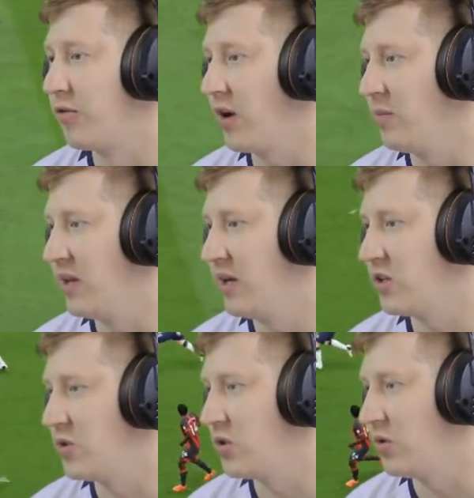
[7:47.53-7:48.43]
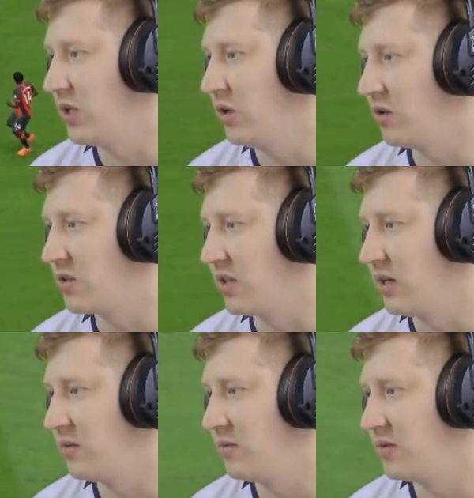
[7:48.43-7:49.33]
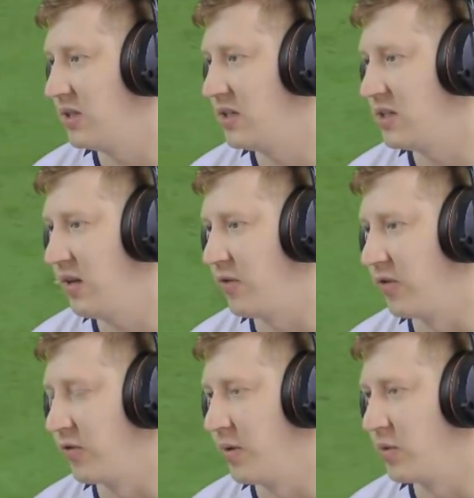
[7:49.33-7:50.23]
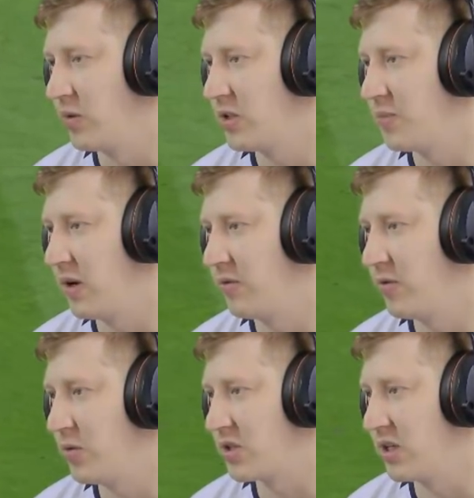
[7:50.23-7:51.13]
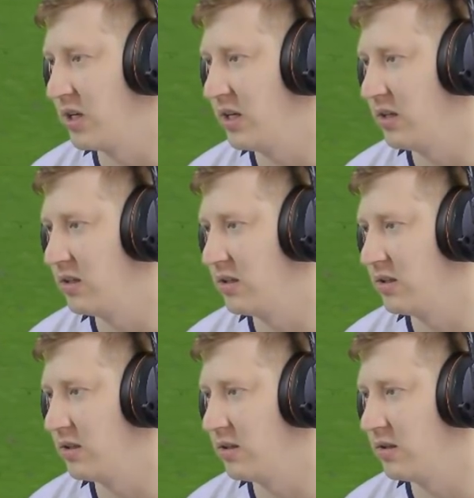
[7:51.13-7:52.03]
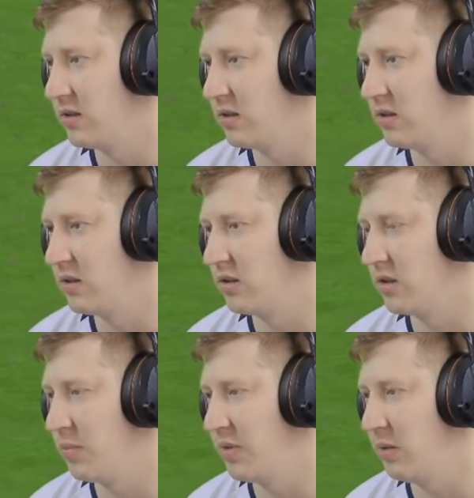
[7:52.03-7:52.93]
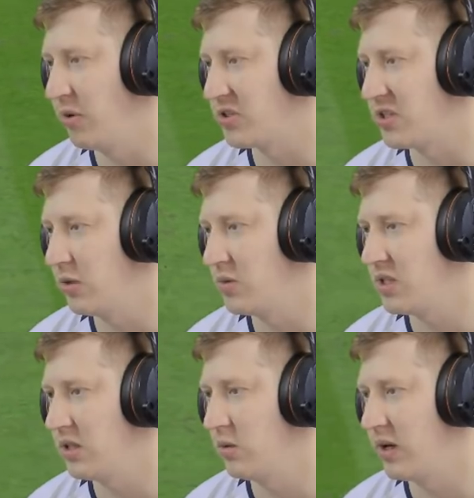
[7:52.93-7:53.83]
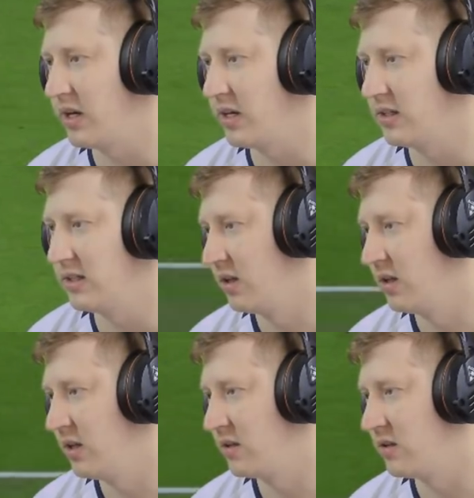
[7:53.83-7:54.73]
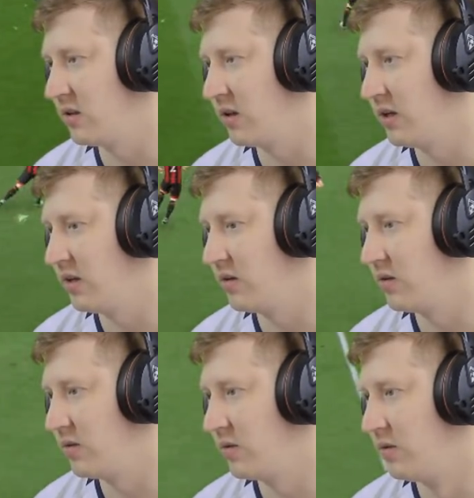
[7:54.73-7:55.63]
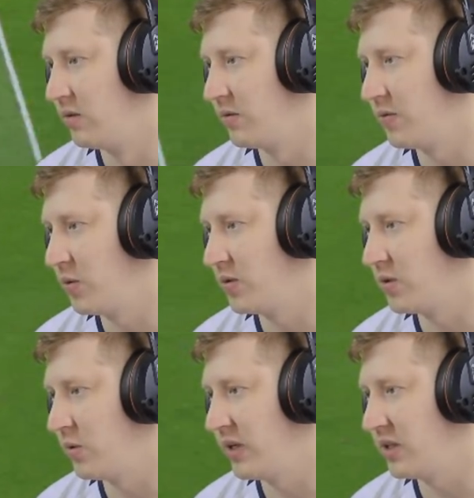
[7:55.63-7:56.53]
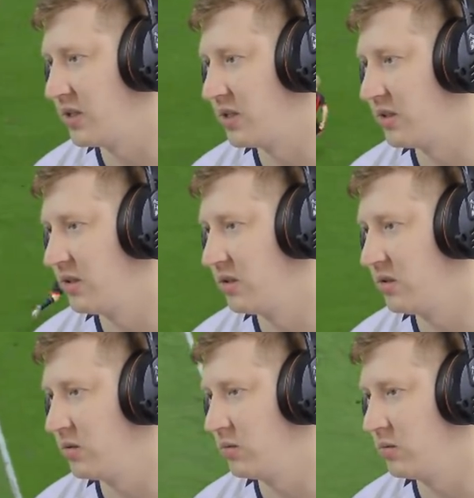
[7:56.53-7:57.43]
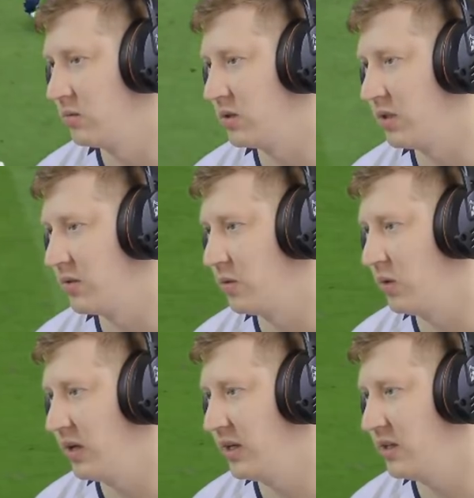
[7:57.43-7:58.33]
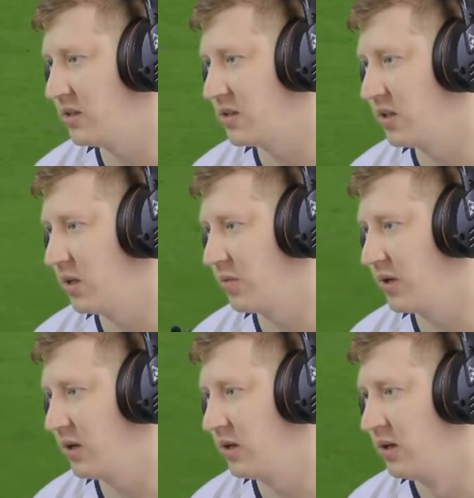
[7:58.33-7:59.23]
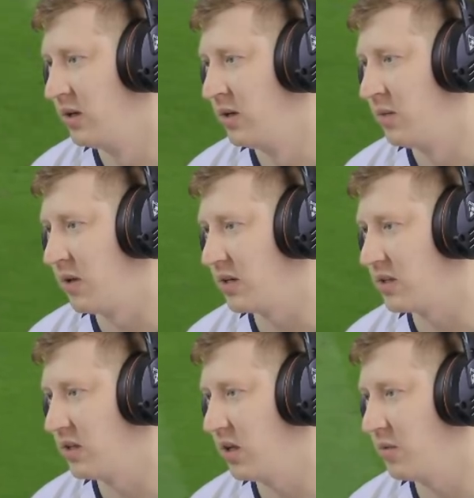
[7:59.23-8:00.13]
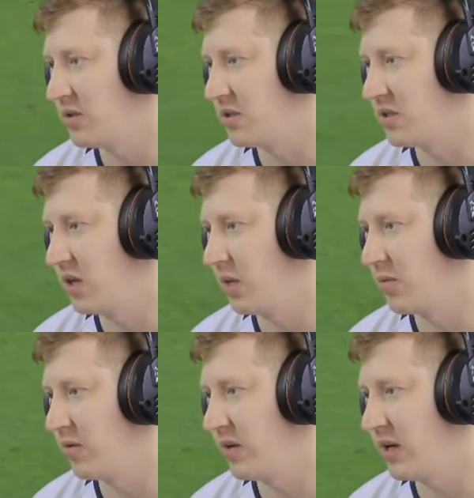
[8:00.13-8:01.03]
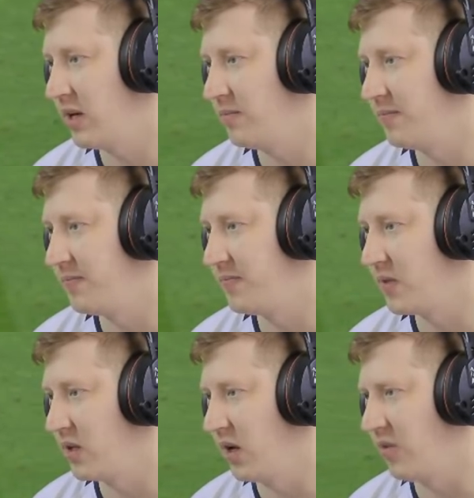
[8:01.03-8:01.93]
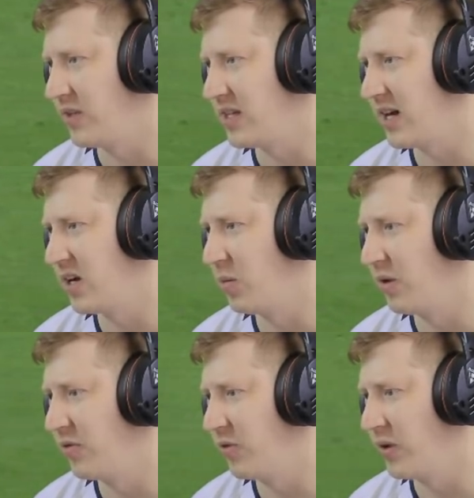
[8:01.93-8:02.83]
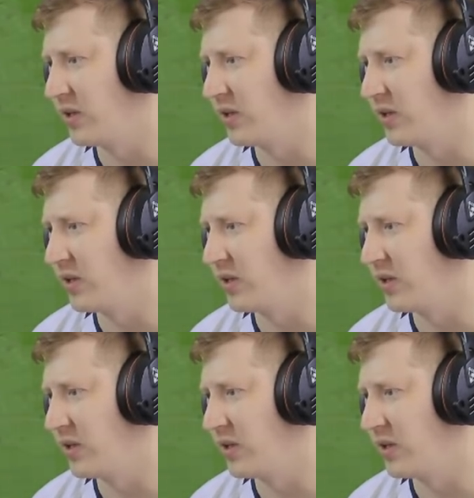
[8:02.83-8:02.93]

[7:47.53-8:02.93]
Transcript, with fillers: frame there to be sure that he got to that. Decent effort from Edwards, but unfortunately, the big Bosnian was in the way. In there to Dier. Forward to Winks. given away. Sanabria. Back to Lerma to Sanabria again. Lovely tackle by